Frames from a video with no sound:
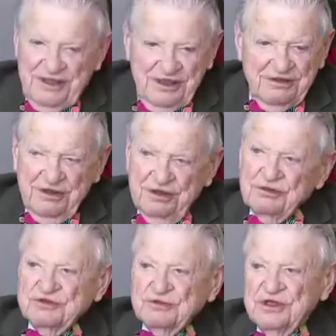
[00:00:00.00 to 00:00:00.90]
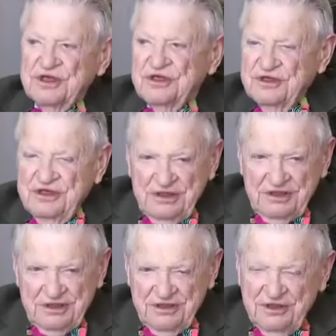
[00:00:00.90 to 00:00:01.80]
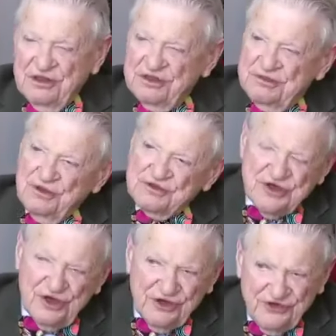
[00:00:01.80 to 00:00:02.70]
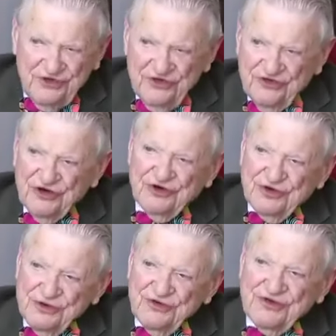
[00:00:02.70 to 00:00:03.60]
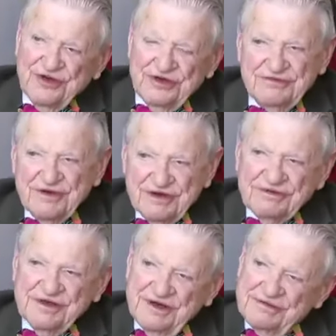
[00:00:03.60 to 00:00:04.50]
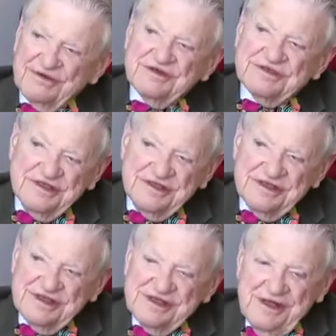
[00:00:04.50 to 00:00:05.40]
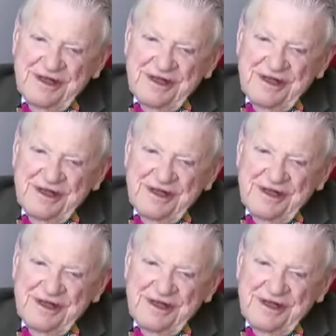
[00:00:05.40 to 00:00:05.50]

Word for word: It, it was really the most nauseous chartreuse I have ever, ever seen.